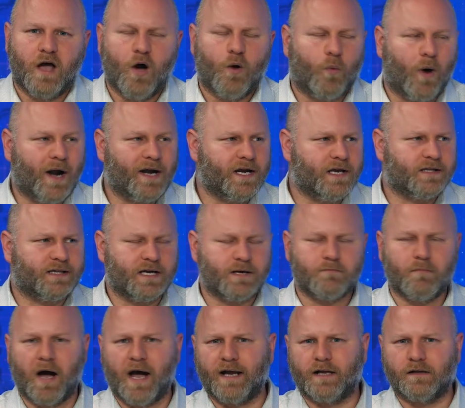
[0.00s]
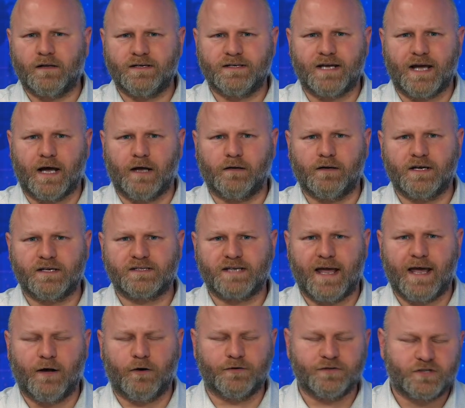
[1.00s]
Why do you think Mike Lindell has
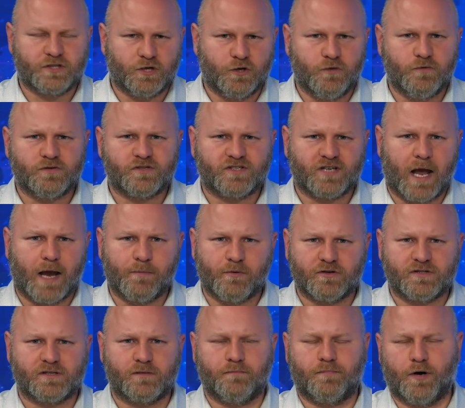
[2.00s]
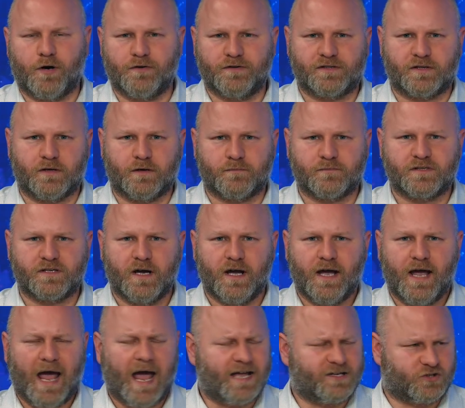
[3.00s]
held two cyber symposiums,
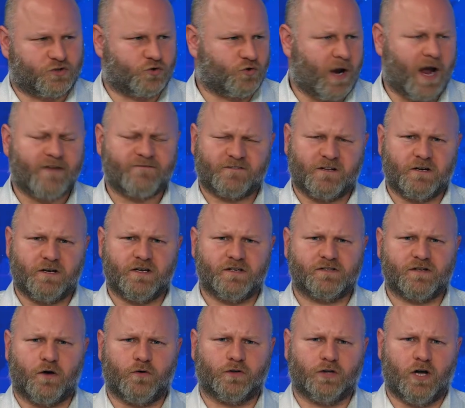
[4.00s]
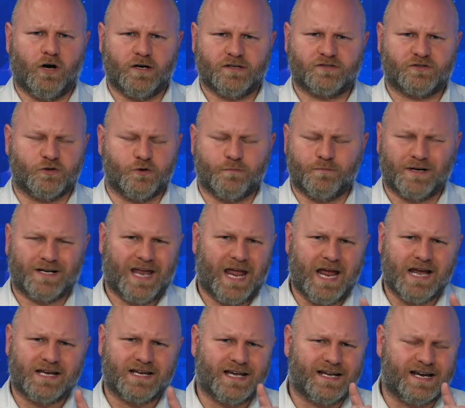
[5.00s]
has drafted his own lawsuit, but
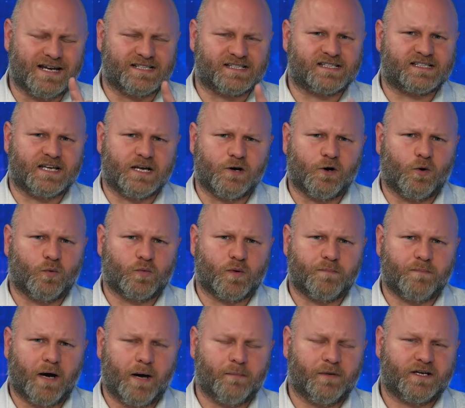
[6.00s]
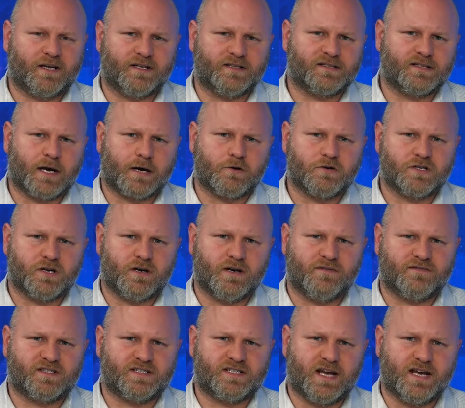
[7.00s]
can't get a single Republican Secretary
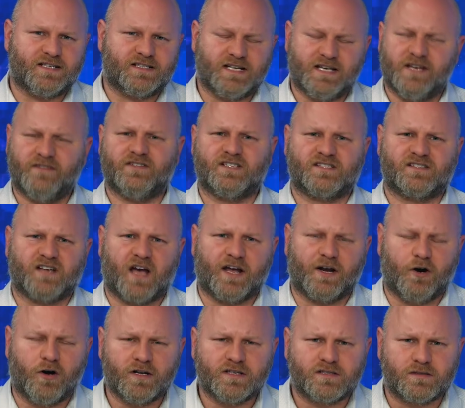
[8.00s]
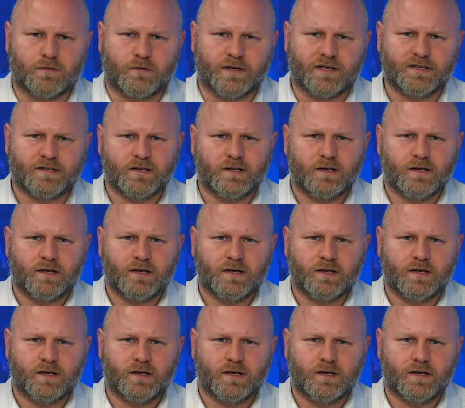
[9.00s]
of State to even sign on to it?